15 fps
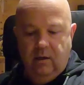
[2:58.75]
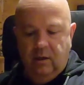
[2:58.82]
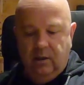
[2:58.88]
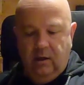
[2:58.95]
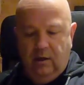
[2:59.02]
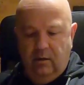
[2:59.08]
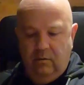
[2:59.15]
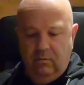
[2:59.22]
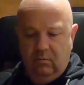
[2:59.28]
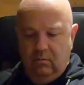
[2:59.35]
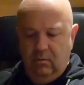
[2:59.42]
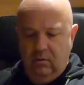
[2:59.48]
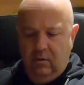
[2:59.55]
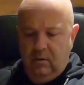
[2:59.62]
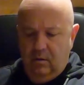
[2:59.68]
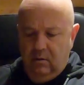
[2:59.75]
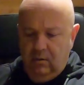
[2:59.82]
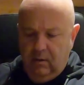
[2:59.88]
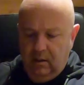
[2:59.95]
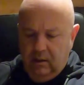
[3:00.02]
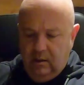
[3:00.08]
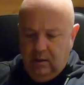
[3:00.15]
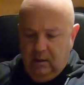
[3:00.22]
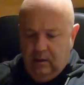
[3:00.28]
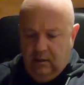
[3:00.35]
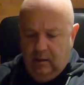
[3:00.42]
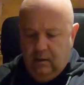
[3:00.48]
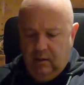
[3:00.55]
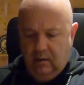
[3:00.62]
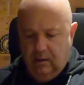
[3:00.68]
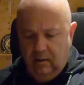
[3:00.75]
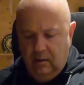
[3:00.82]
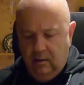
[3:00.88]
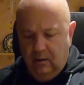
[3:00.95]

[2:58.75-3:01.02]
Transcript: So let's just have